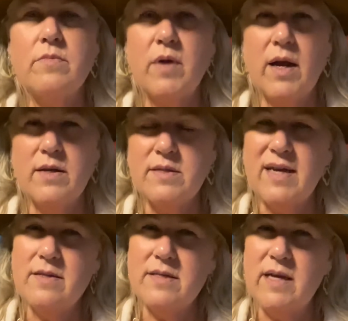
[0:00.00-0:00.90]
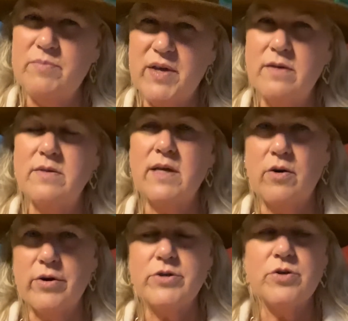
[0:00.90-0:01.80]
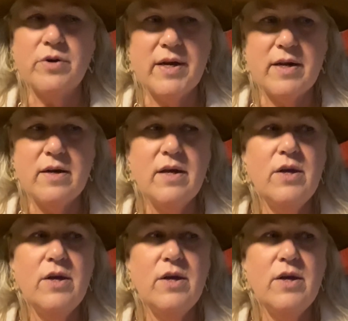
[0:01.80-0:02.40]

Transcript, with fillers: kind of saying the same thing as that Arcturian,